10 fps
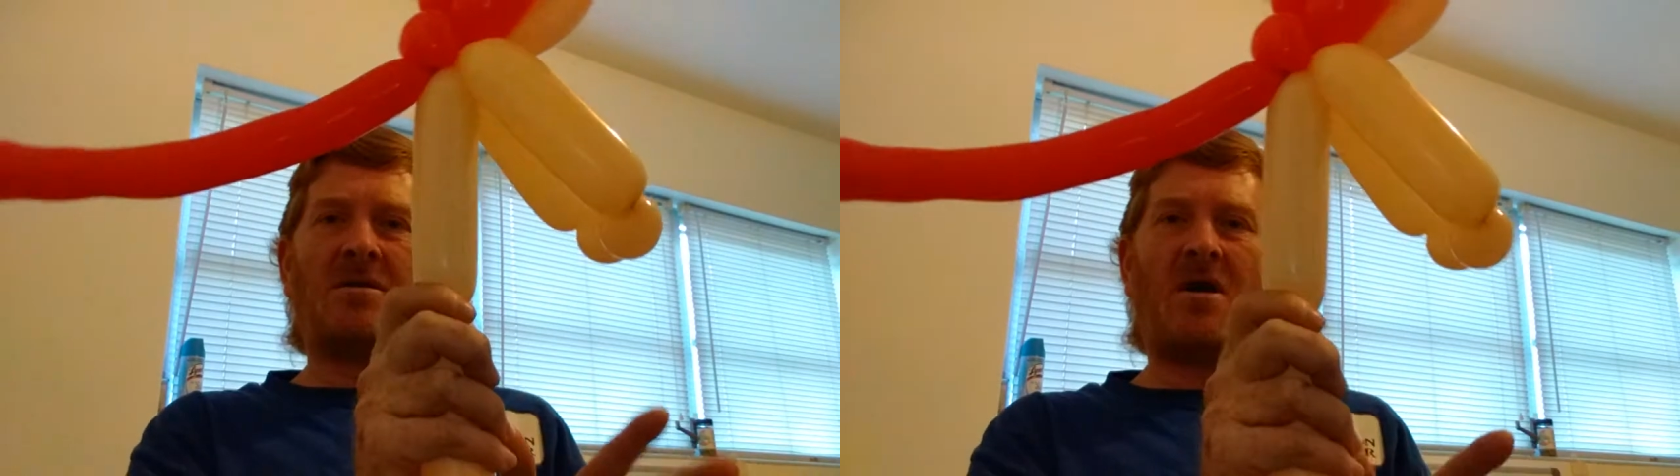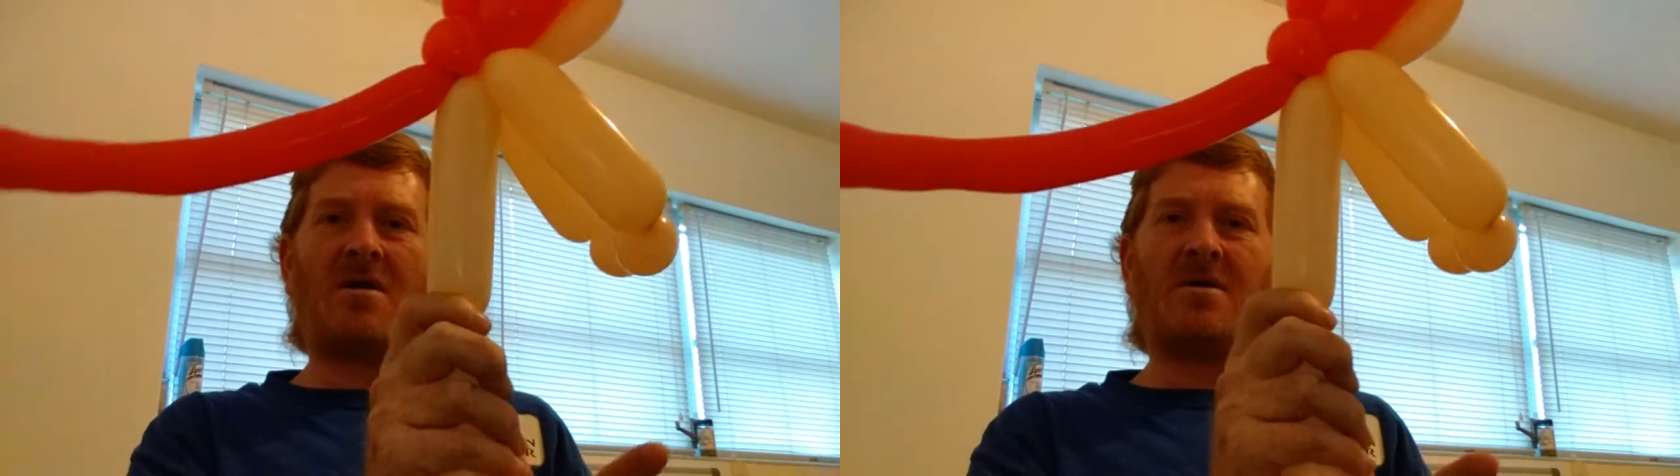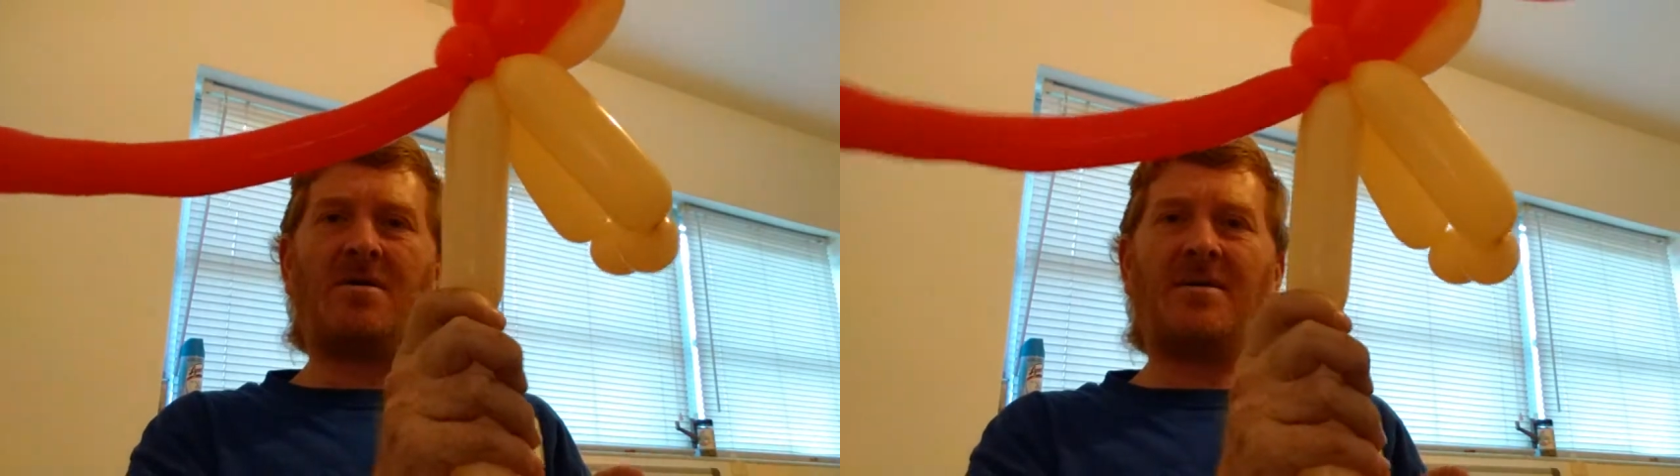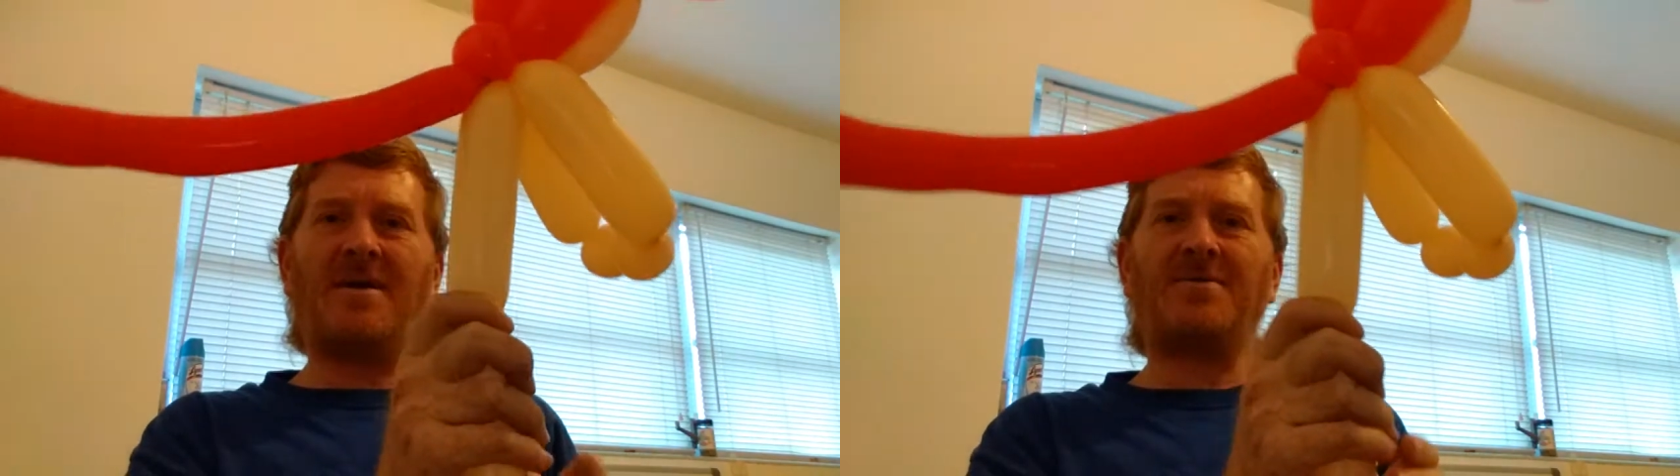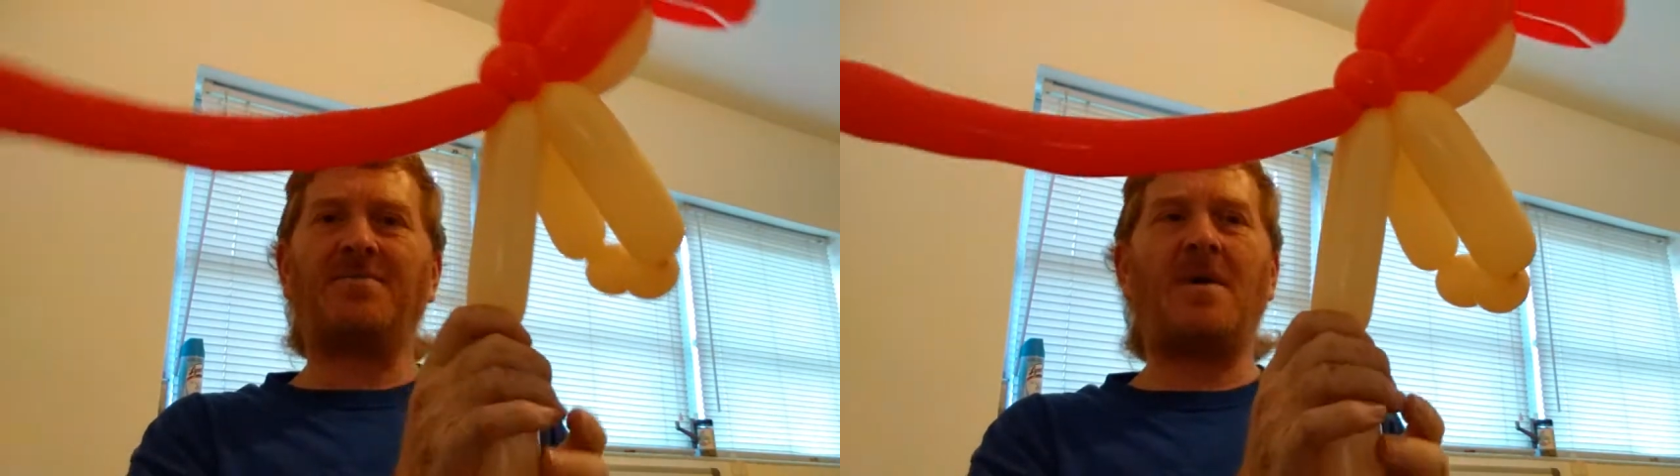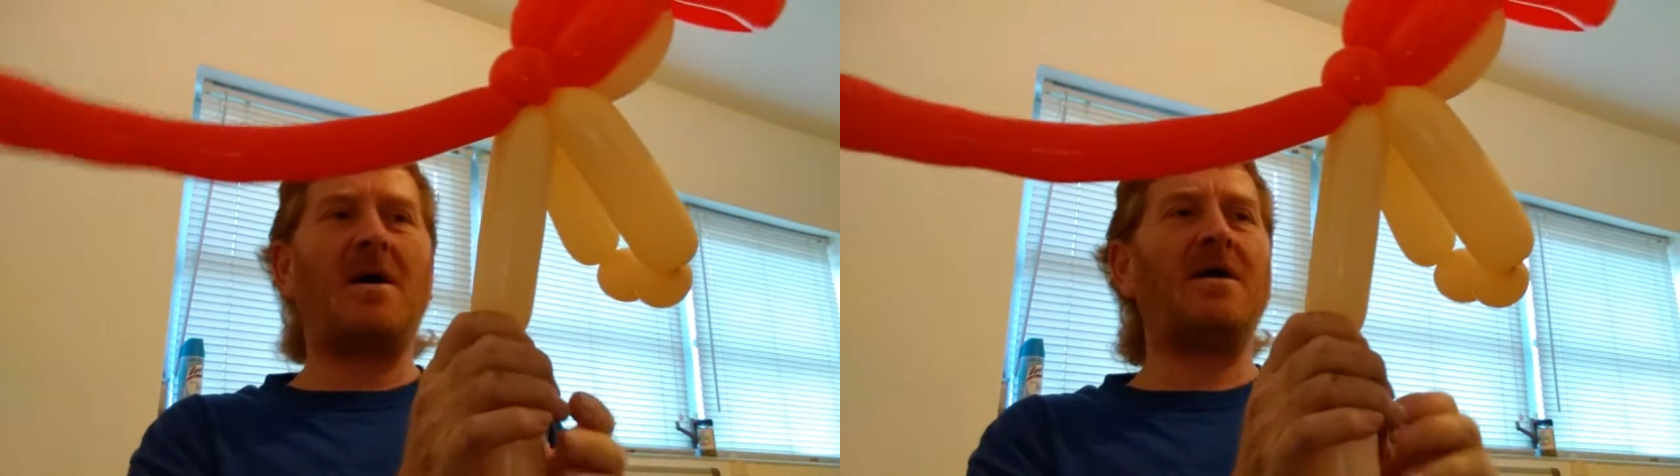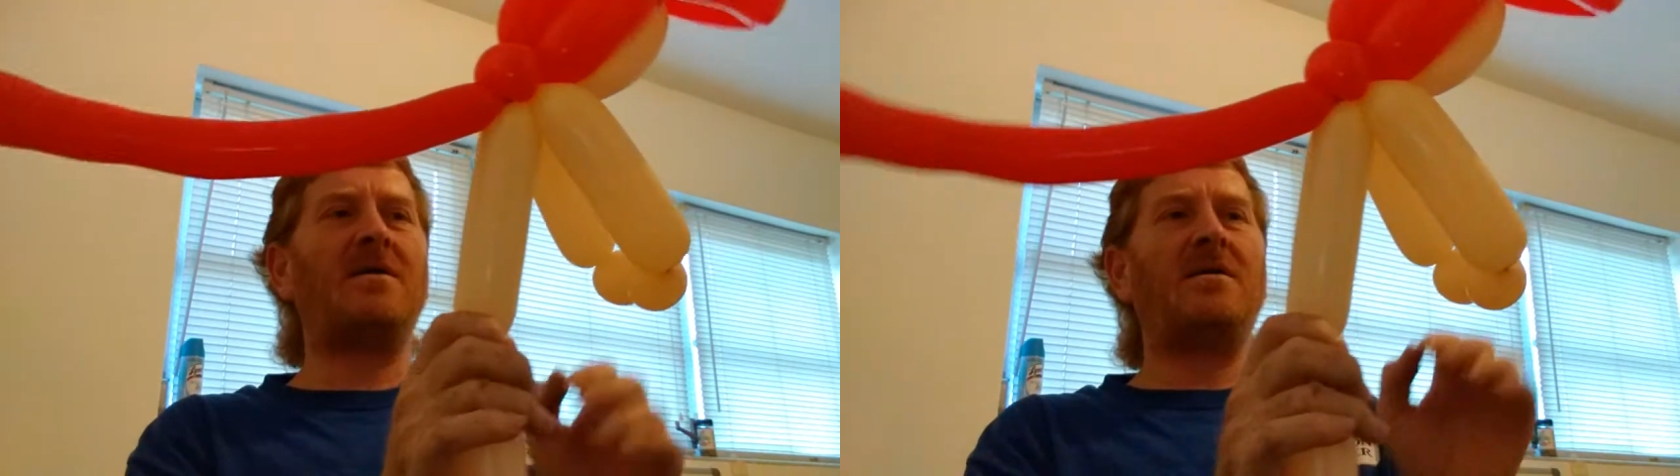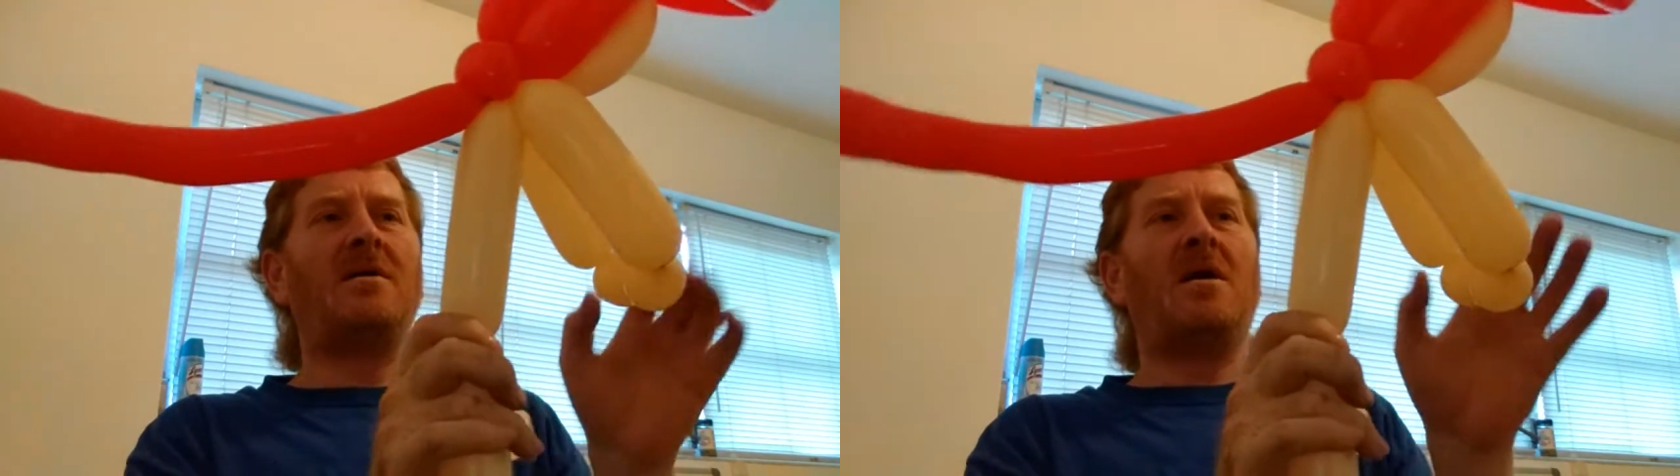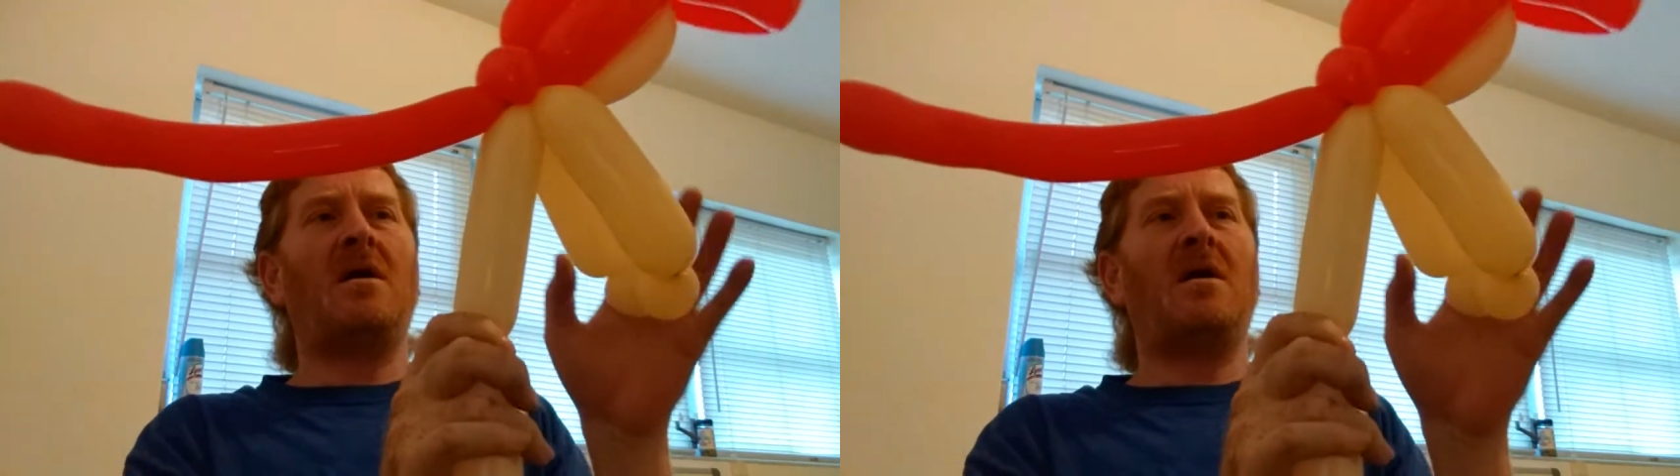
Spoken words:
longer, that's fine.